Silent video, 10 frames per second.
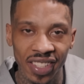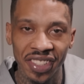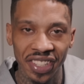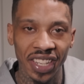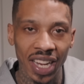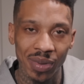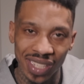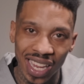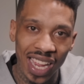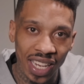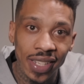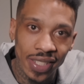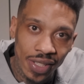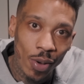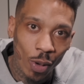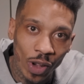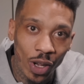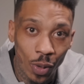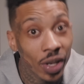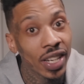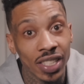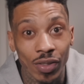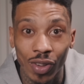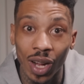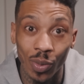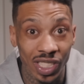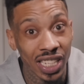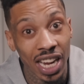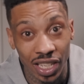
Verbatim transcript: he looked in the camera and said, Ant Glizzy, you already know what it is. I'm rocking with Shy.